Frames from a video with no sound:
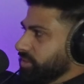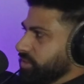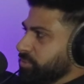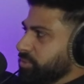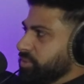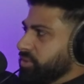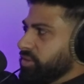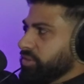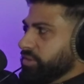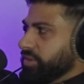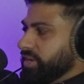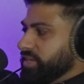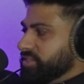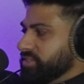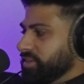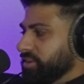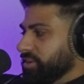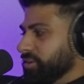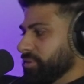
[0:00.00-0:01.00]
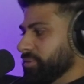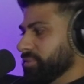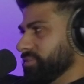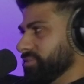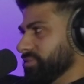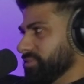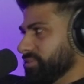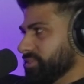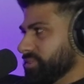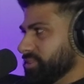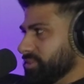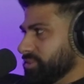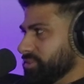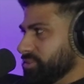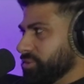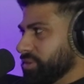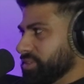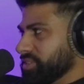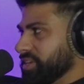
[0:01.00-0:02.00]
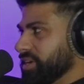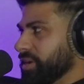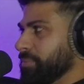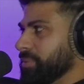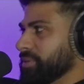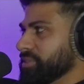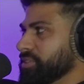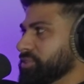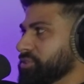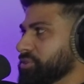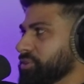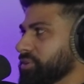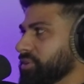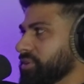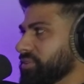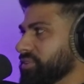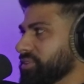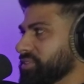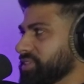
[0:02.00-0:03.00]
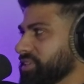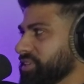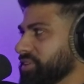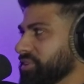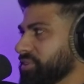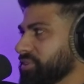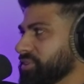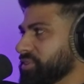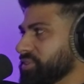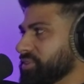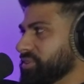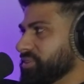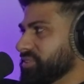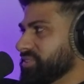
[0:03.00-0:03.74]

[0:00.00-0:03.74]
You mean all the guys that are dressing up as the shooter or the CEO too?